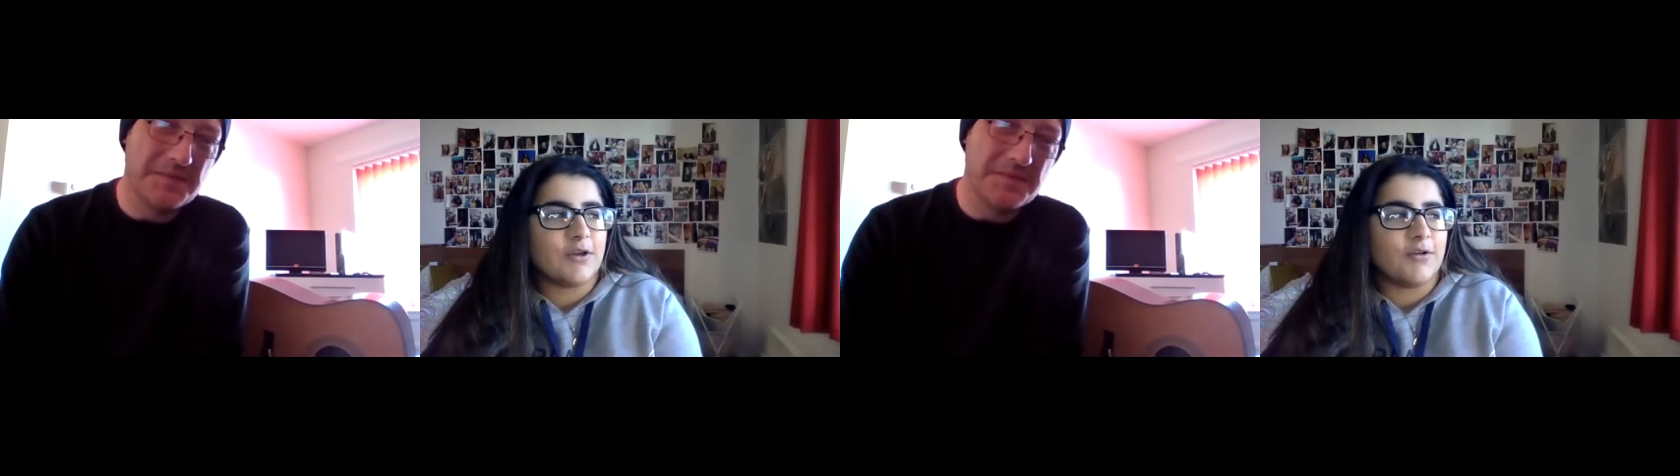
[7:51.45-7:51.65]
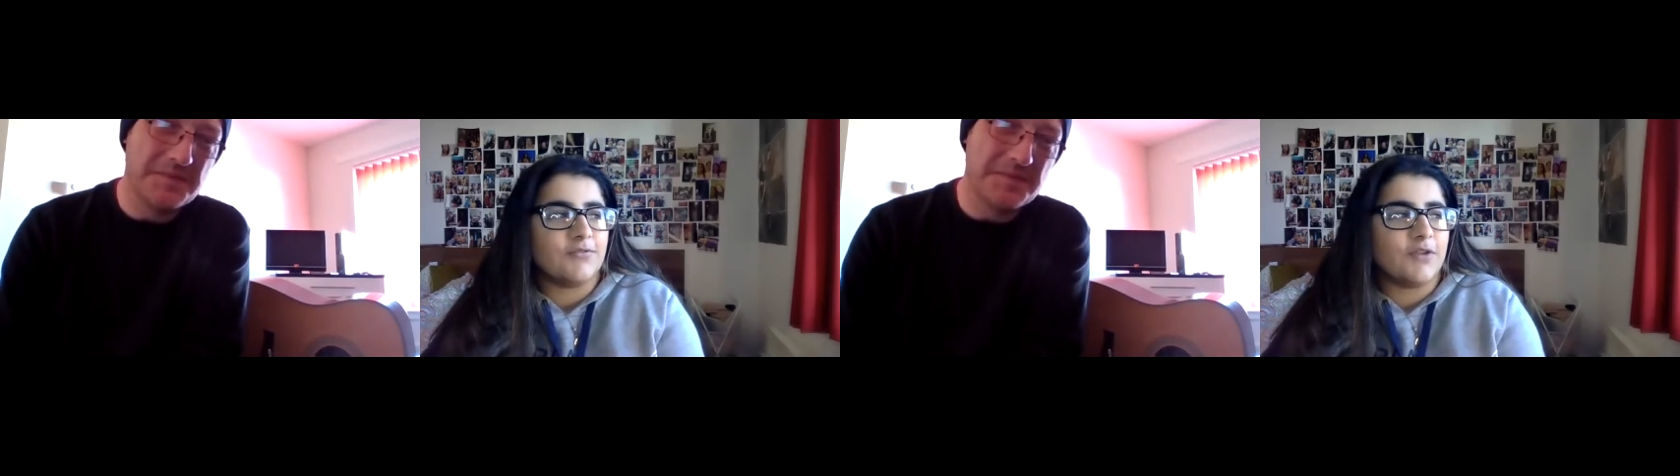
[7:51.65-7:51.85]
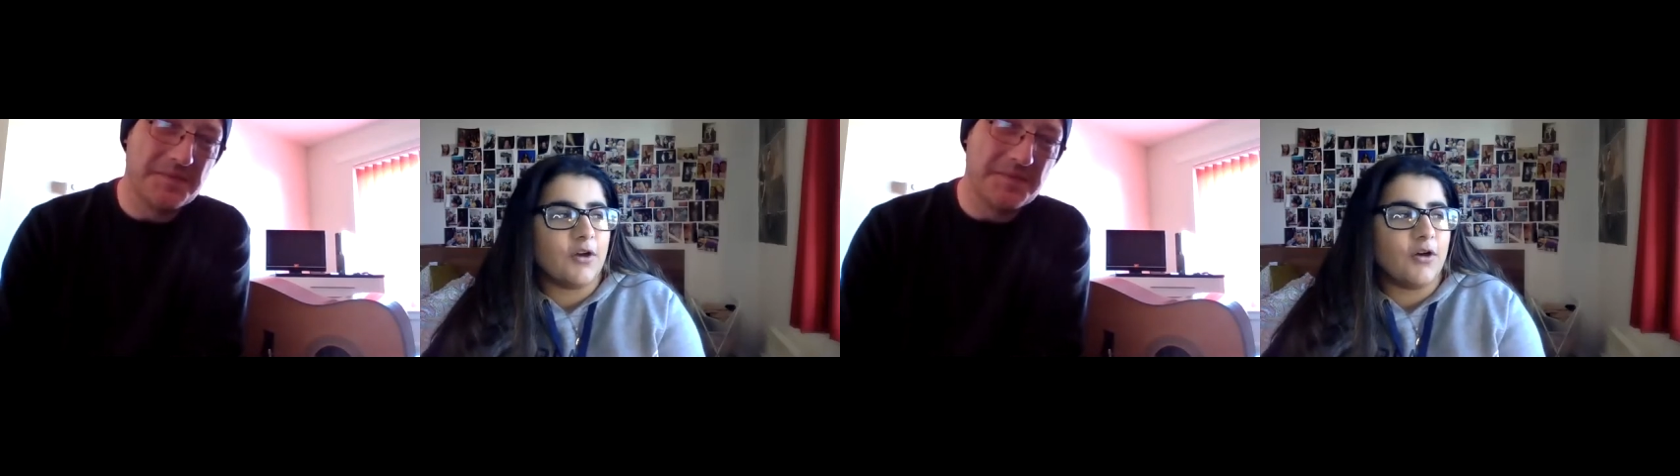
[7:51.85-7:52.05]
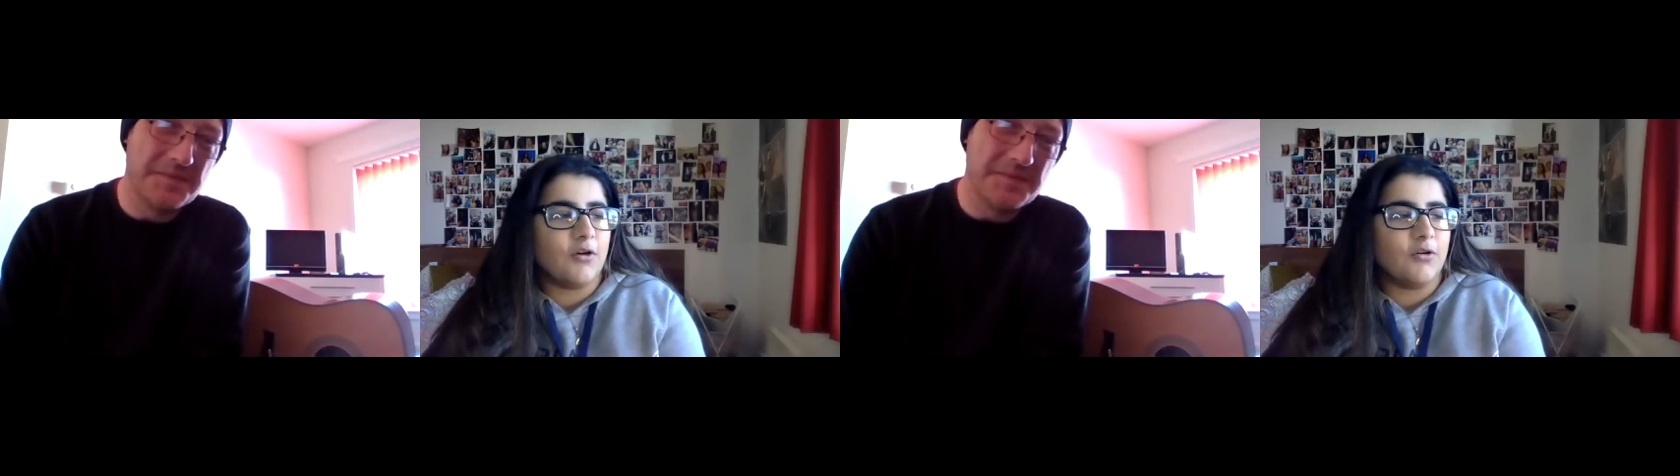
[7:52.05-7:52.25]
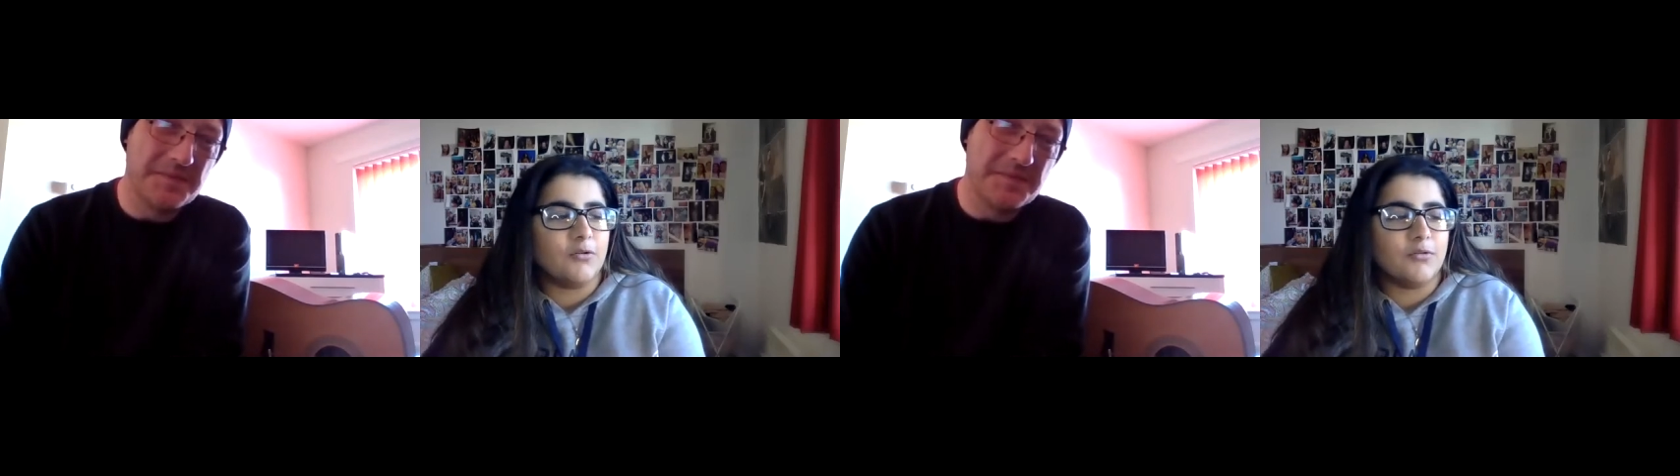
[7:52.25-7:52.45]
of the
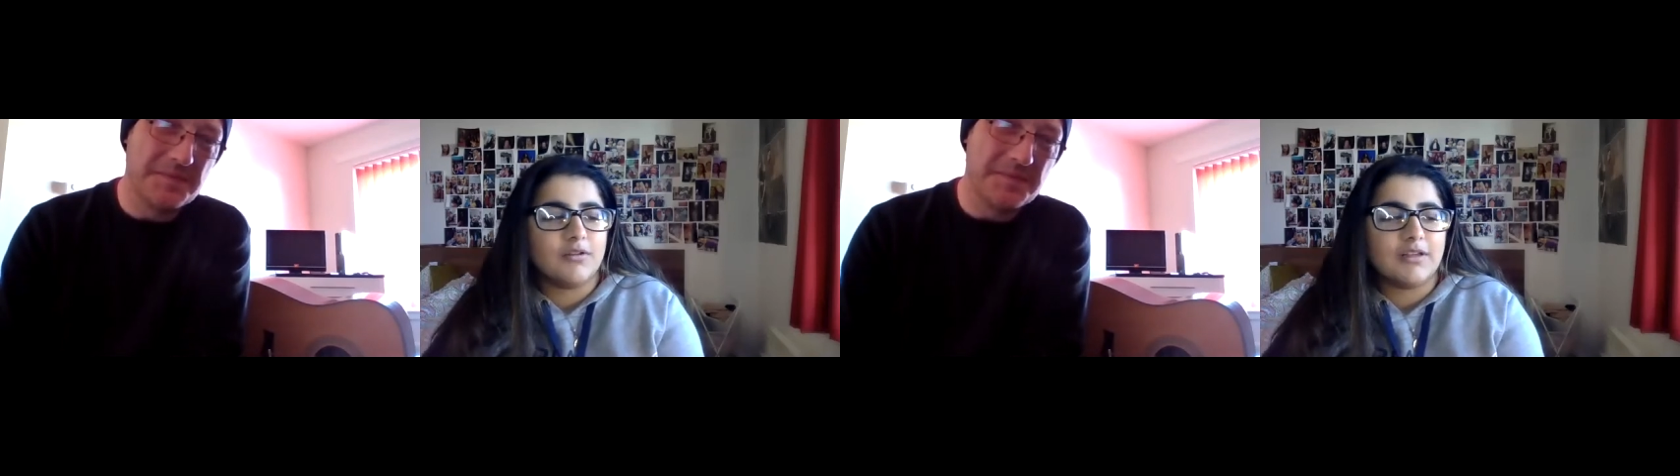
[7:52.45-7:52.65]
whole